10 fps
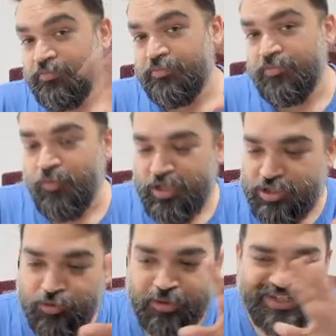once you
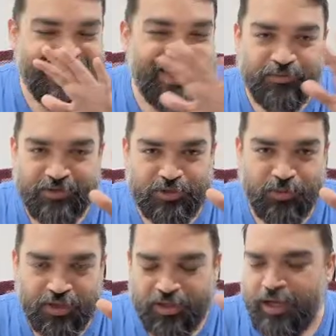decide which one,
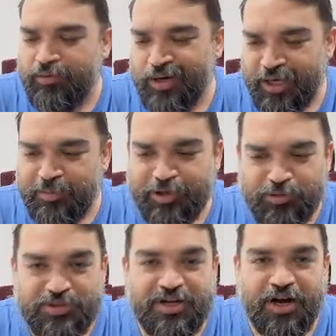I would recommend you
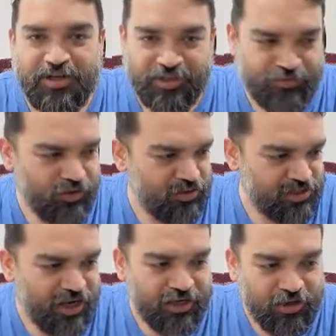start, if you're
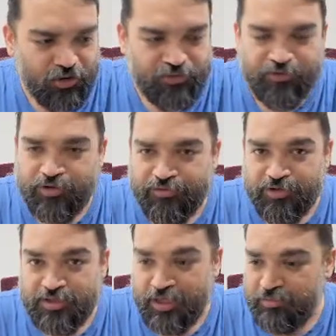starting out for the first
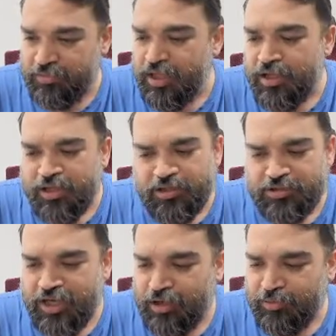time,
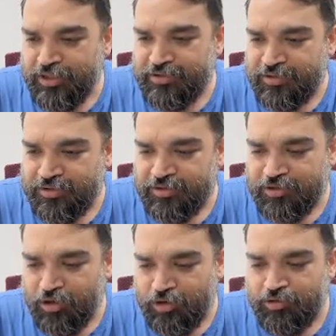start with
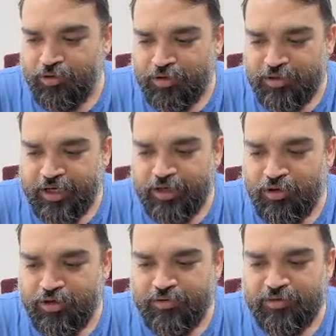Claude Code, right? All you have
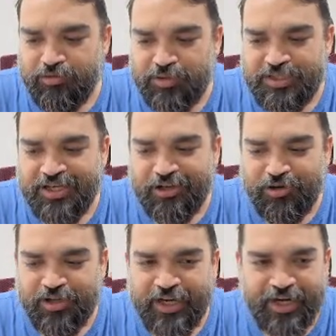to do is click on
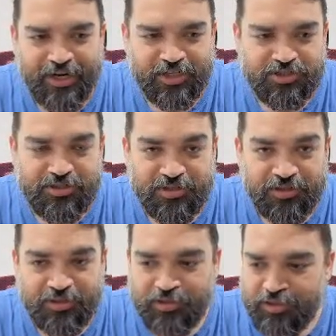create agent.
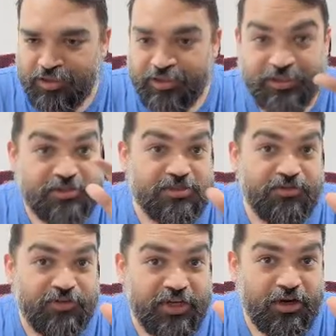This is a free
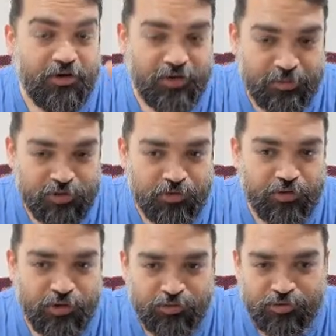account. I'm showing
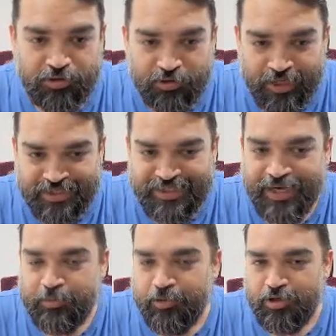you the exact
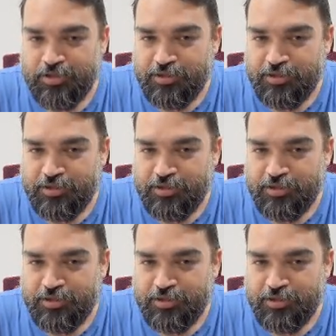process that